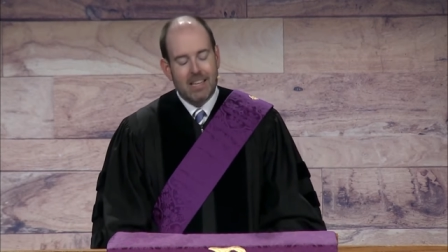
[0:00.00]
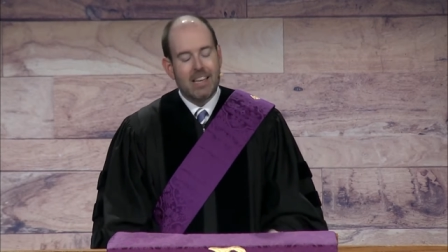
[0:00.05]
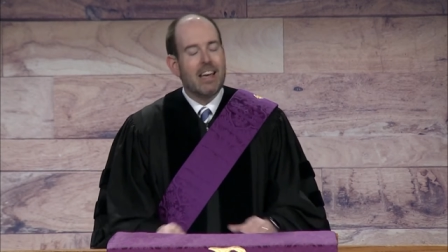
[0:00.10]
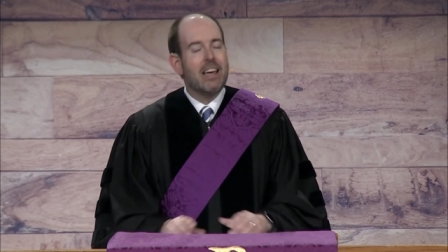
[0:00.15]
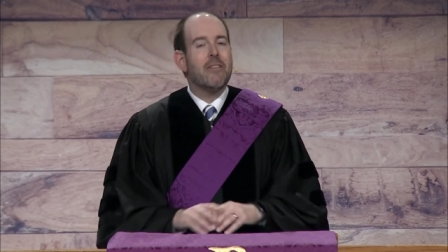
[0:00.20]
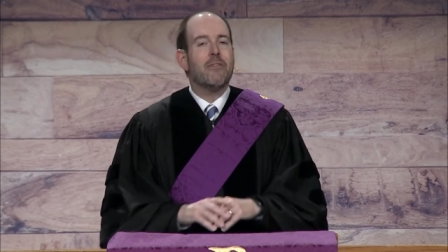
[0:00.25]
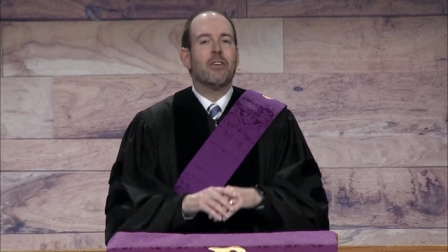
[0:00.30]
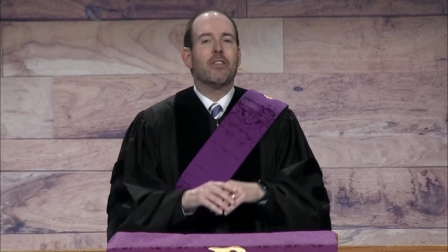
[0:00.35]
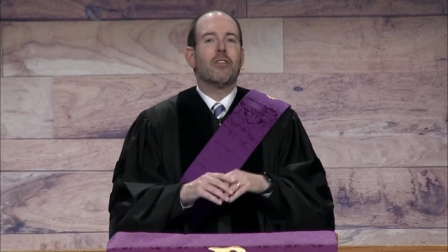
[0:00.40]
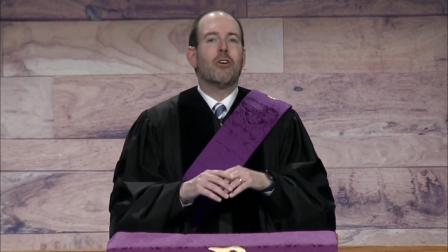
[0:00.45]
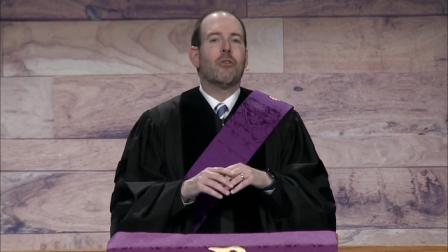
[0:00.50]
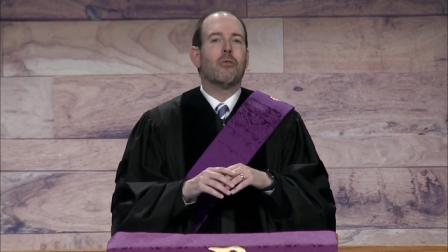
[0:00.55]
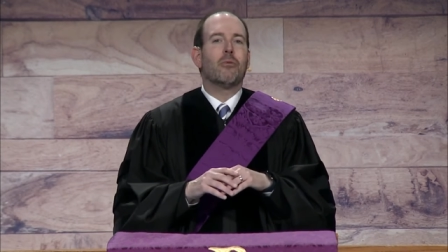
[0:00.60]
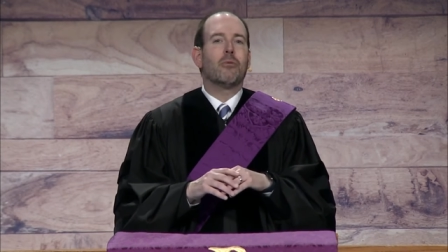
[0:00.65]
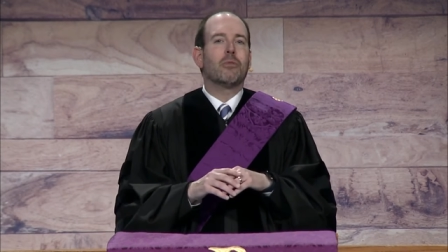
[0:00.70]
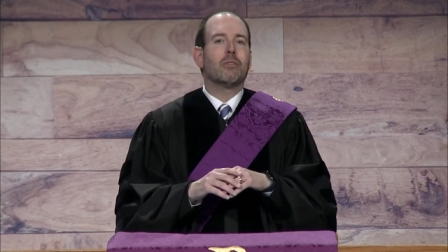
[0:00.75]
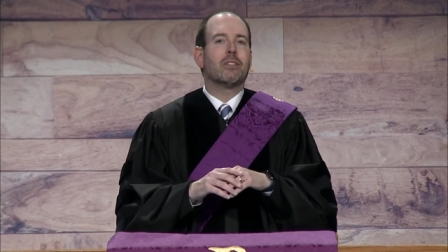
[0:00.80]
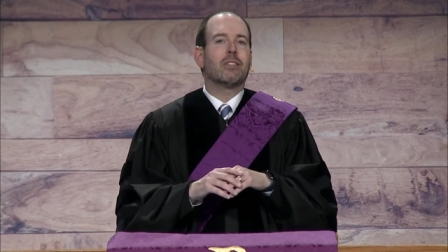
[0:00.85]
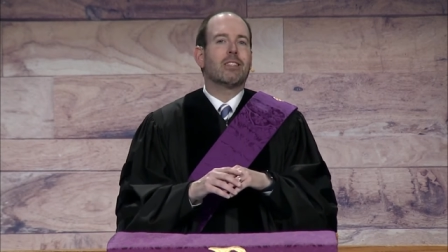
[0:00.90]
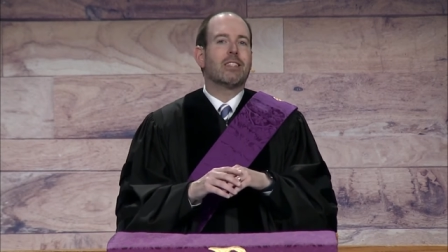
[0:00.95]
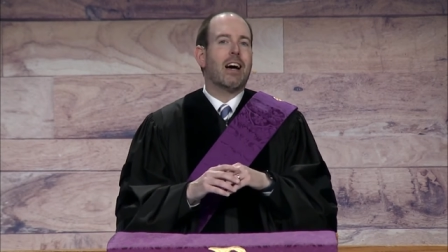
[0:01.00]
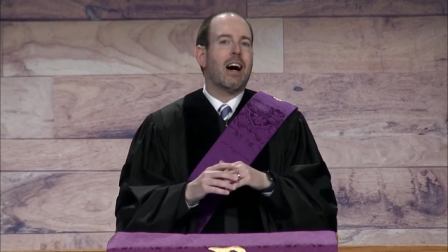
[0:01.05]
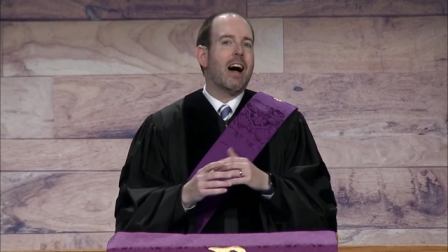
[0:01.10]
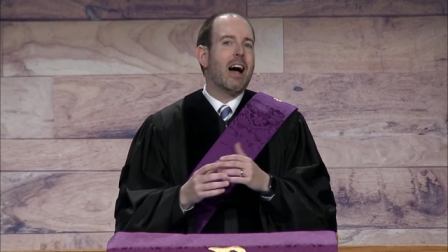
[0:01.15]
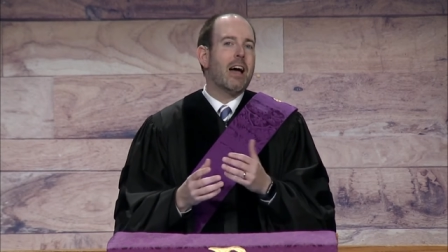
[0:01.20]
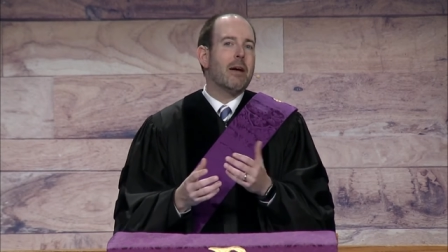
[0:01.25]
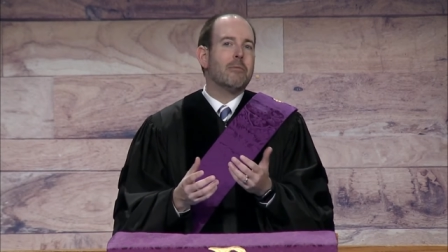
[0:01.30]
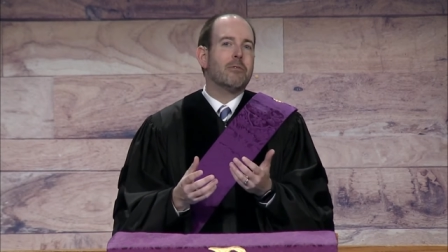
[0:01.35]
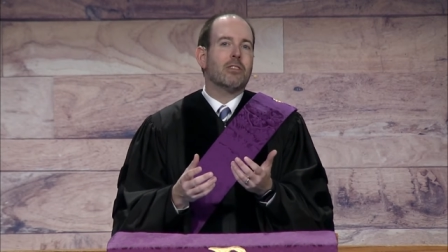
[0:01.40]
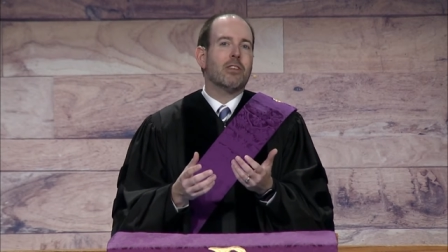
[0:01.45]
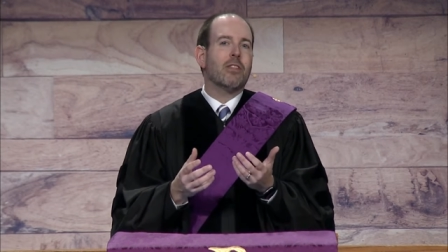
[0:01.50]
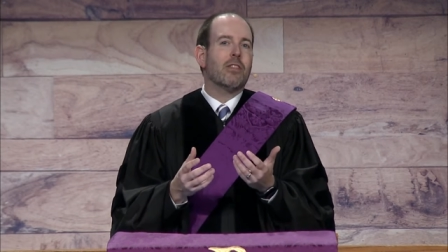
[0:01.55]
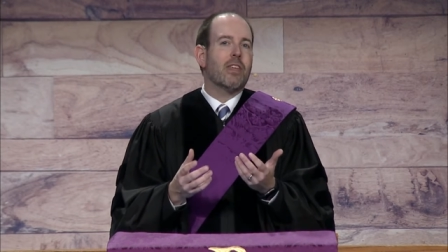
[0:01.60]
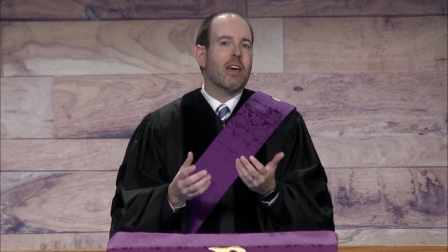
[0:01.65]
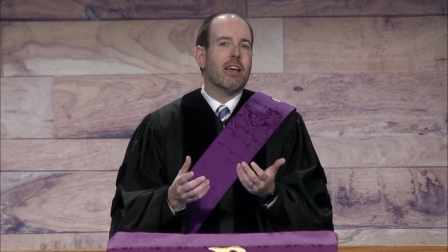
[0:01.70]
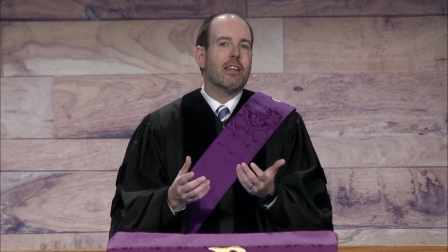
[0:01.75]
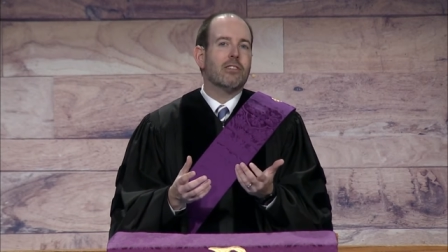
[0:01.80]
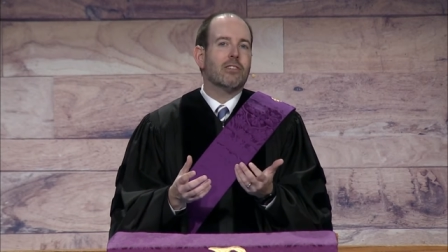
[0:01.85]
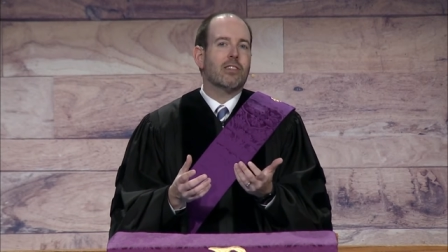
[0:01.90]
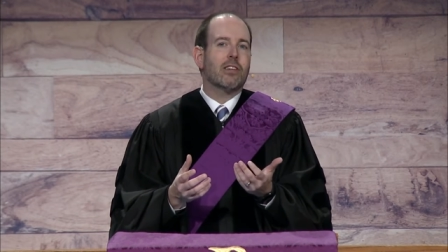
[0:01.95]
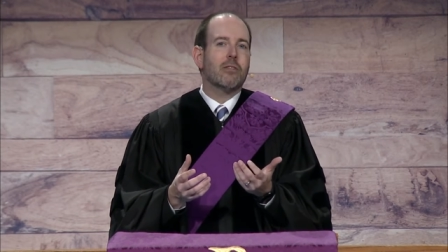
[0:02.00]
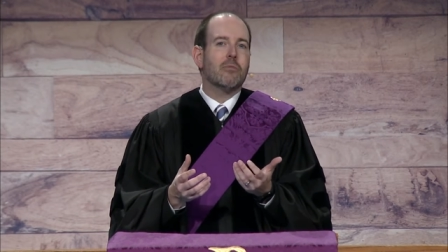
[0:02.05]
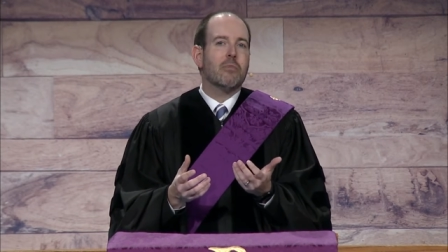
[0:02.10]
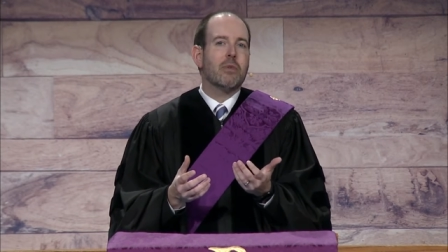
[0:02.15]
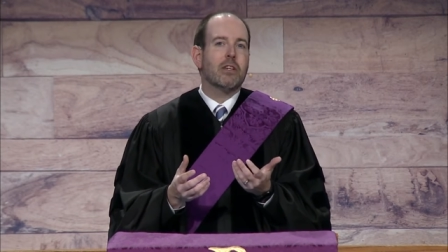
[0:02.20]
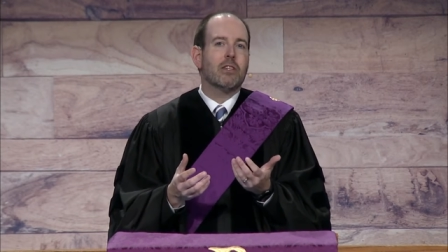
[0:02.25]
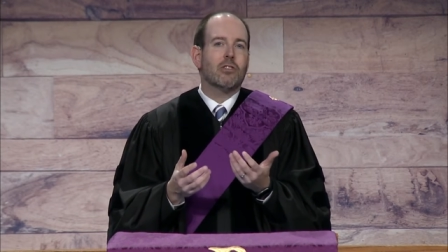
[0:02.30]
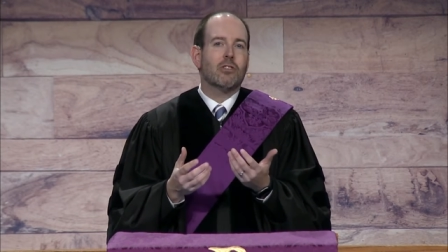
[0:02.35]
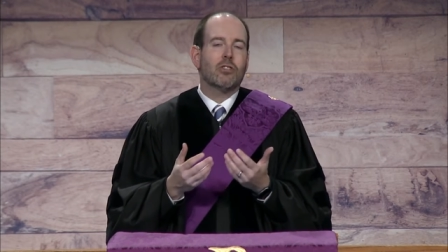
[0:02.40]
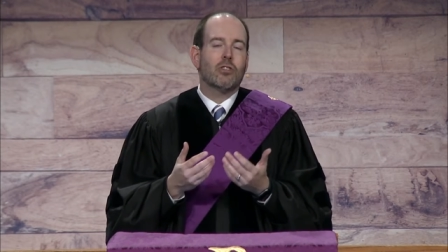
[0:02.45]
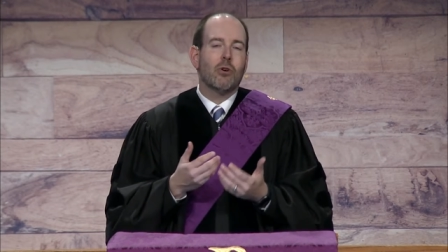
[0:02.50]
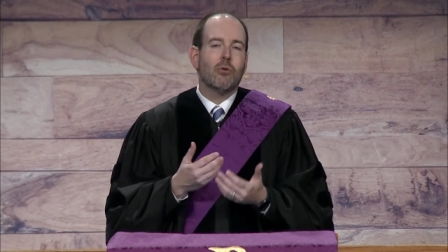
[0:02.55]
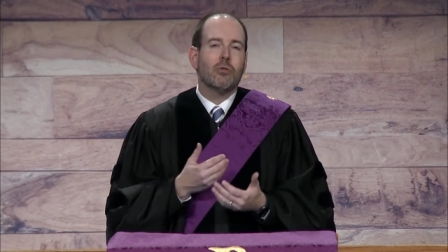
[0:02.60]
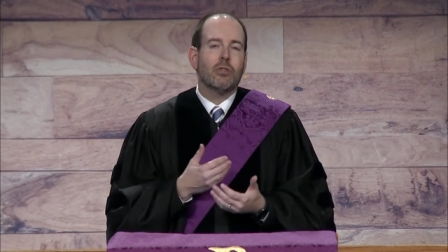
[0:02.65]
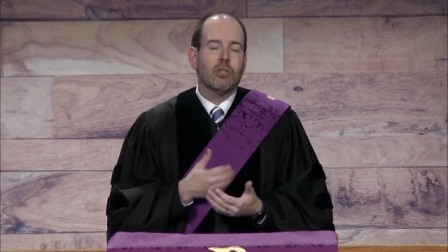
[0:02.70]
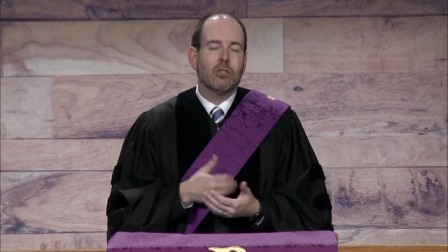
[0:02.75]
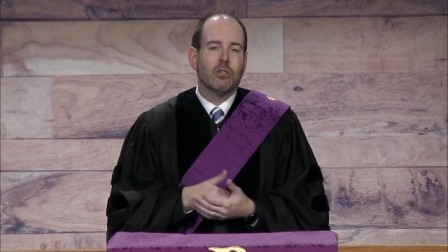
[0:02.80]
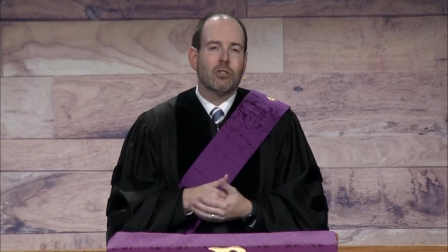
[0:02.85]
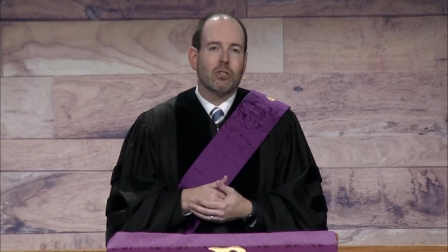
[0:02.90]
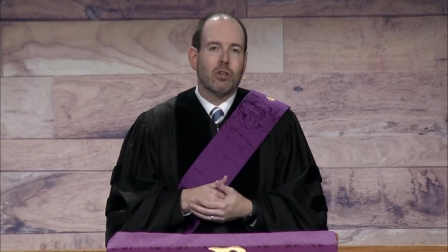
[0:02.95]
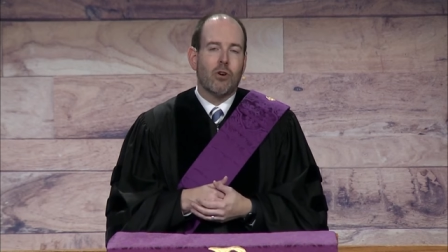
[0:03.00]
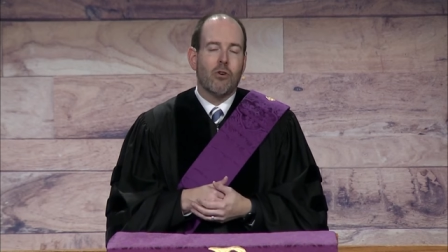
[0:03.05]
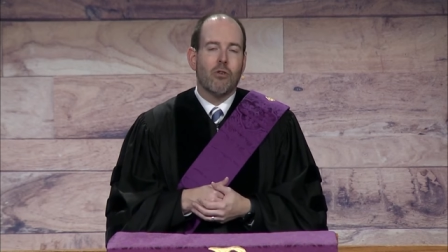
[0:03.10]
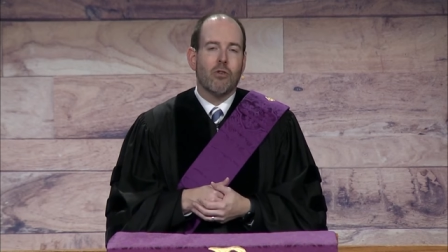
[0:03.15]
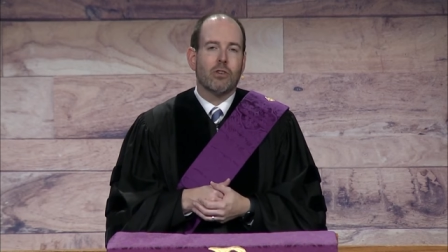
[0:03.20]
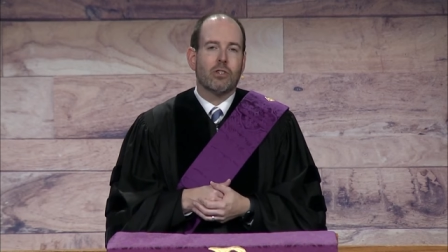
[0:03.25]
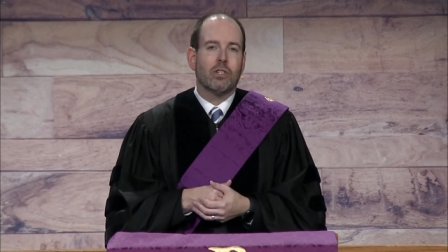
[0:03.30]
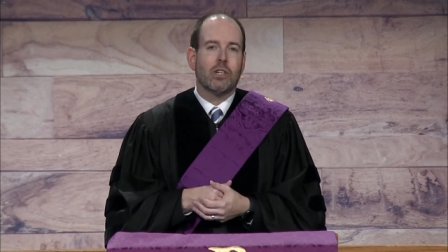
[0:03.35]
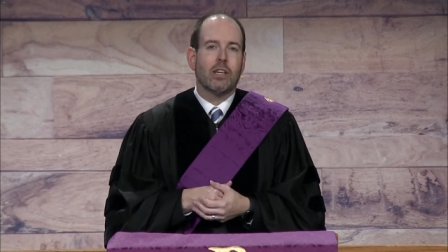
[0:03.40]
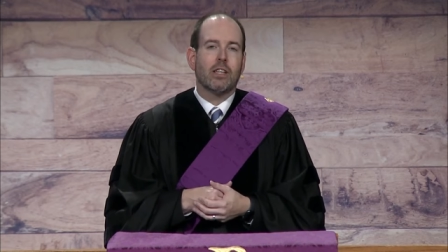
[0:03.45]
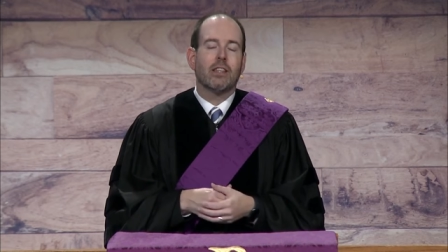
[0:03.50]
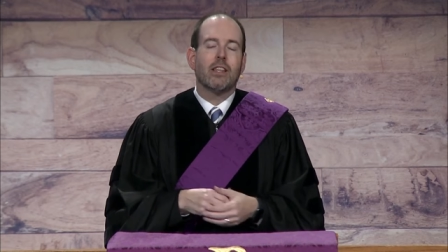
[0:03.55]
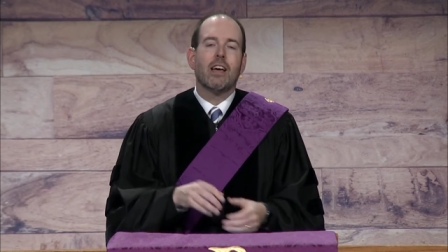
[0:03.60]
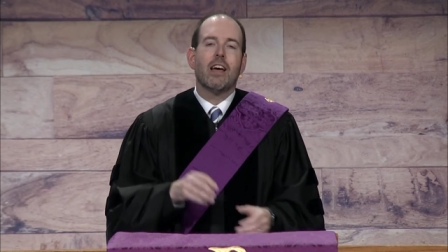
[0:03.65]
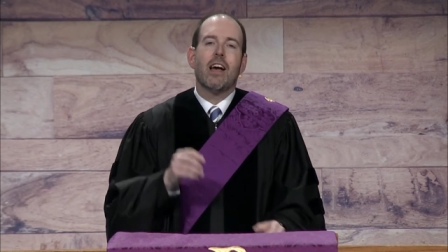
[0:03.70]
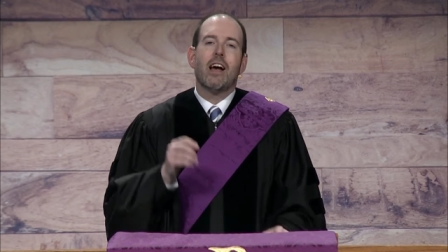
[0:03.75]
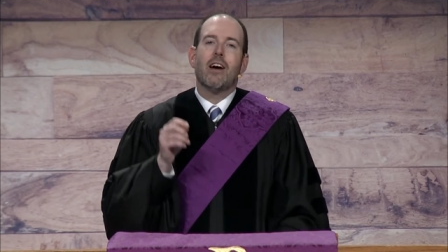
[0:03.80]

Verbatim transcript: even though times and things can be so discouraging,